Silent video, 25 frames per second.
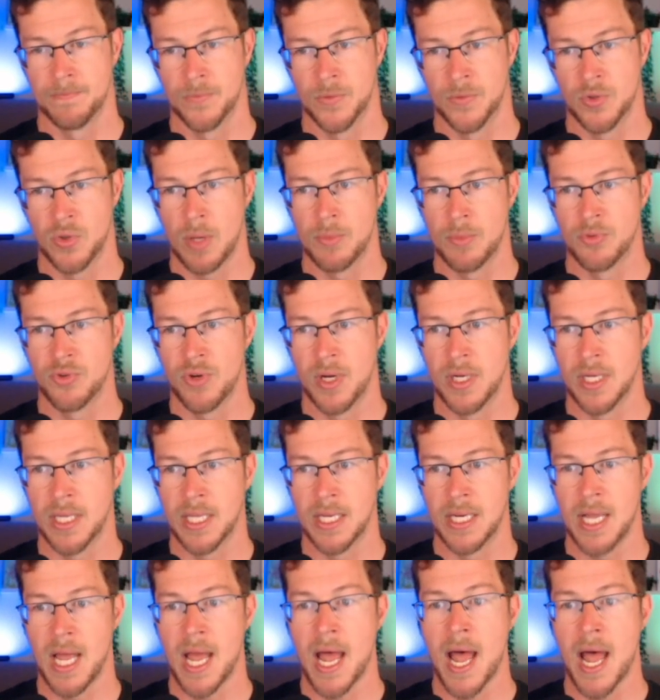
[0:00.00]
So I'm trying to
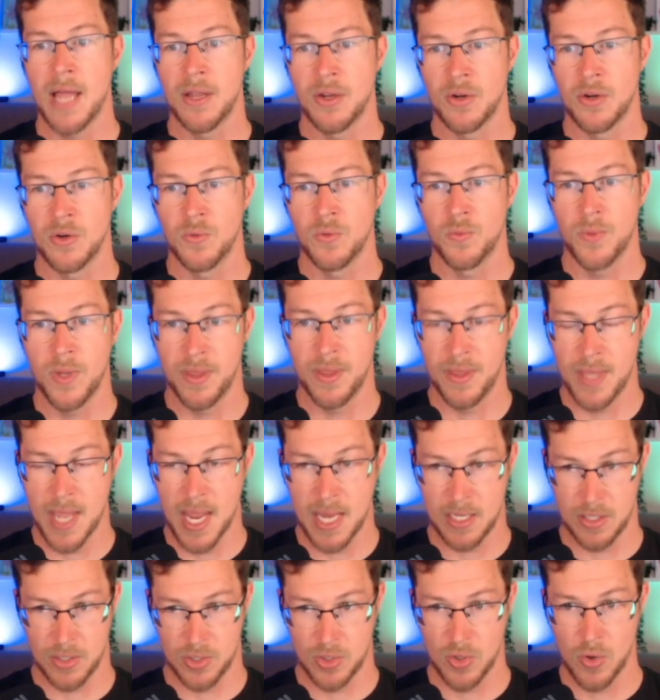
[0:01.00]
get higher with
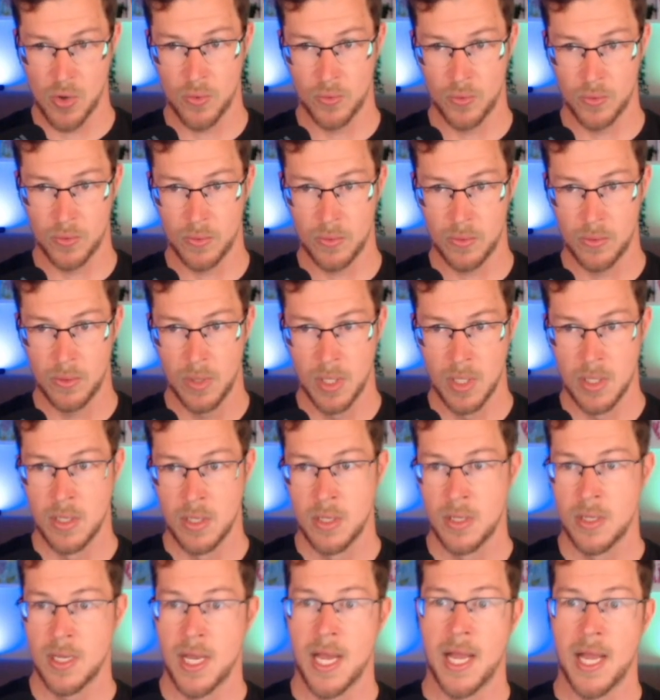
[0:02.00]
that total,
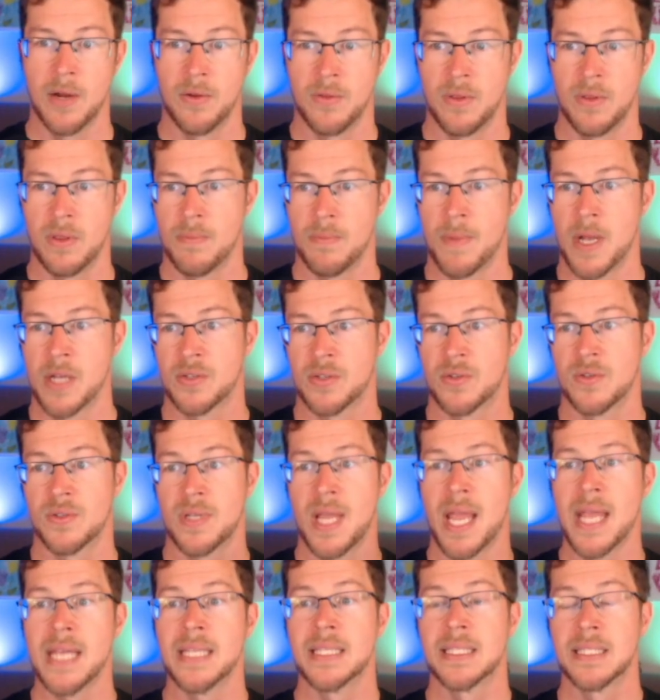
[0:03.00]
higher than the monster's
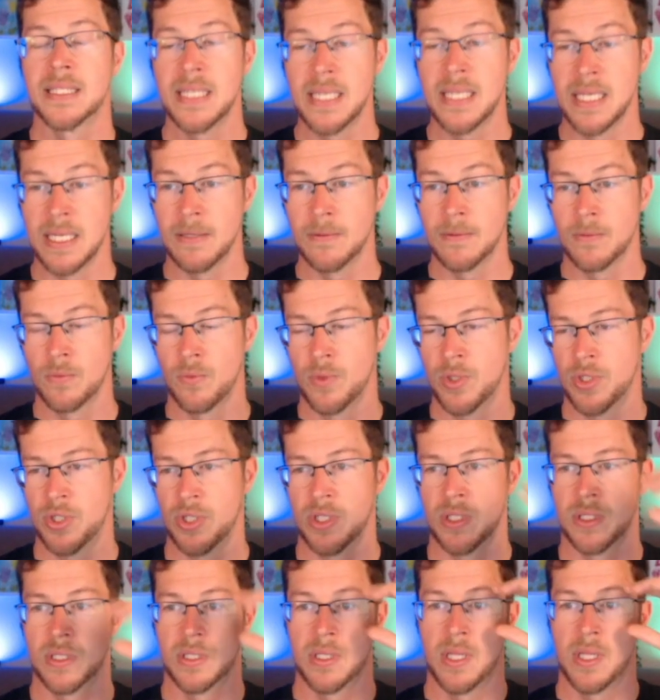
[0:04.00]
AC, which
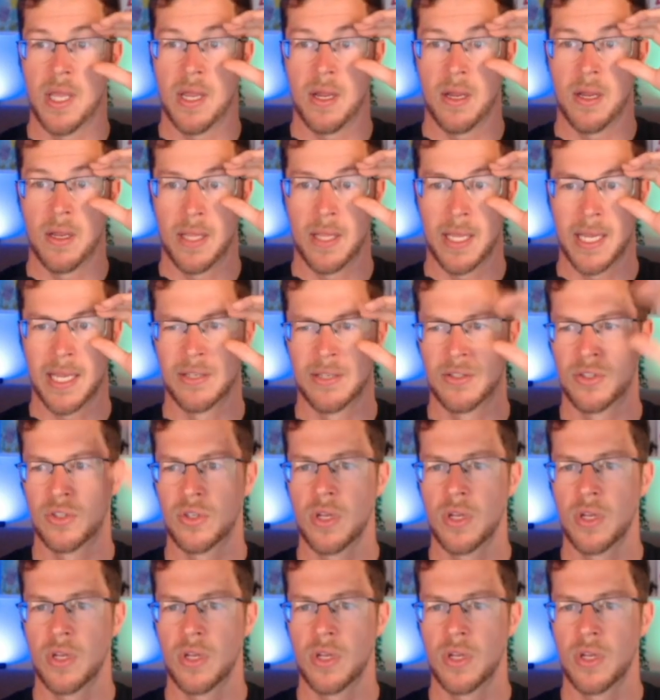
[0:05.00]
is their, like